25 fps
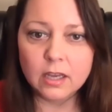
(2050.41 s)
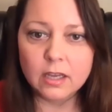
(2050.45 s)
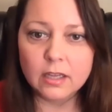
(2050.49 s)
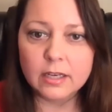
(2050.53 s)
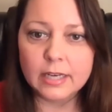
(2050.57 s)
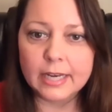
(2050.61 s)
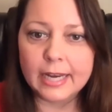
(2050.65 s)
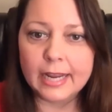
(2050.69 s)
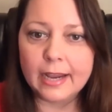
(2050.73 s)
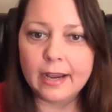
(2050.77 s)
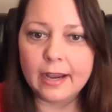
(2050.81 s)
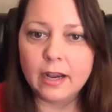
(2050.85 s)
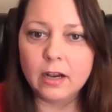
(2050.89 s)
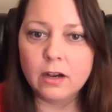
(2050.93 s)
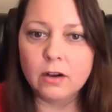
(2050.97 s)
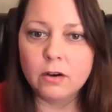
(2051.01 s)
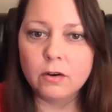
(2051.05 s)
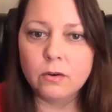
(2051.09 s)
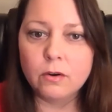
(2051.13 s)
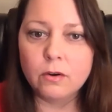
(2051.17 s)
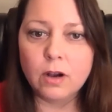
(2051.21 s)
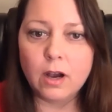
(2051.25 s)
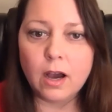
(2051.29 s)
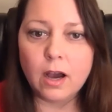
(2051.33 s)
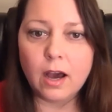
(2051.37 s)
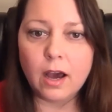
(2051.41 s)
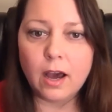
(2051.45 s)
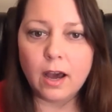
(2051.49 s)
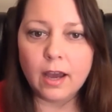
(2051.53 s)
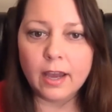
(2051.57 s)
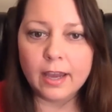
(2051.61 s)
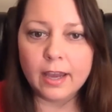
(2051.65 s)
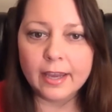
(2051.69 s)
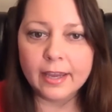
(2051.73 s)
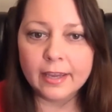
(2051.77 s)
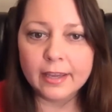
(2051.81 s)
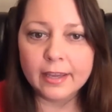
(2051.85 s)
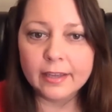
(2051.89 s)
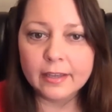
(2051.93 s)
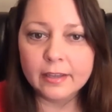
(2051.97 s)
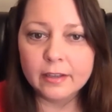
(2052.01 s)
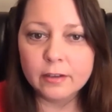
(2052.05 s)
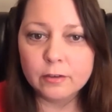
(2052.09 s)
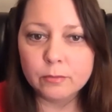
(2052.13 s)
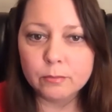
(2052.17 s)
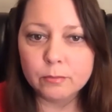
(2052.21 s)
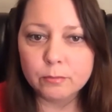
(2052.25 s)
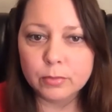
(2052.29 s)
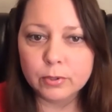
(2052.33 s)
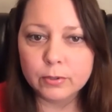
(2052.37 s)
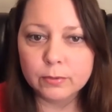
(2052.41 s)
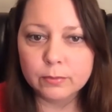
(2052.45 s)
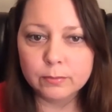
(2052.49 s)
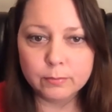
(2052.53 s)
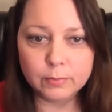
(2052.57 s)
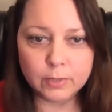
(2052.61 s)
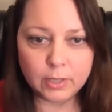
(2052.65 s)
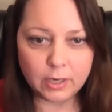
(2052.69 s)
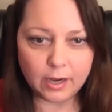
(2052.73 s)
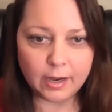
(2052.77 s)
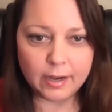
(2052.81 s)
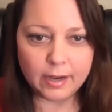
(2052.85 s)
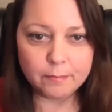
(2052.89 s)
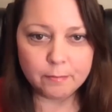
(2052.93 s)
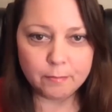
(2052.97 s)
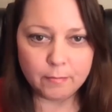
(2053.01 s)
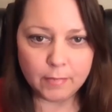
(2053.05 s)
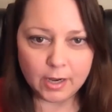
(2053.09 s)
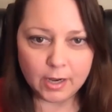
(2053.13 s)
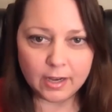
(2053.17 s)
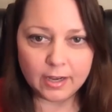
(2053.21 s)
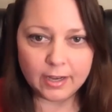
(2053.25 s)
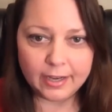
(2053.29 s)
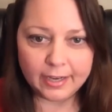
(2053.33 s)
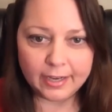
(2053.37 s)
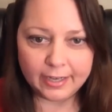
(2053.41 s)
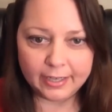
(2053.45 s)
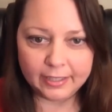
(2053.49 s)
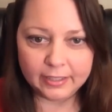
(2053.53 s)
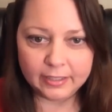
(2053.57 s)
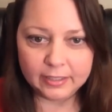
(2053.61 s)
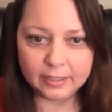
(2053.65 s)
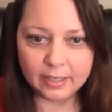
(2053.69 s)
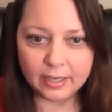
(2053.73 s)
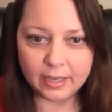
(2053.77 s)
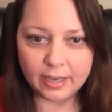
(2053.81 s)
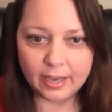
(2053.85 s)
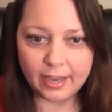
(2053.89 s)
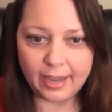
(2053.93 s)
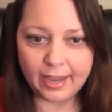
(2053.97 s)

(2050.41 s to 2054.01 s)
Now, I got mine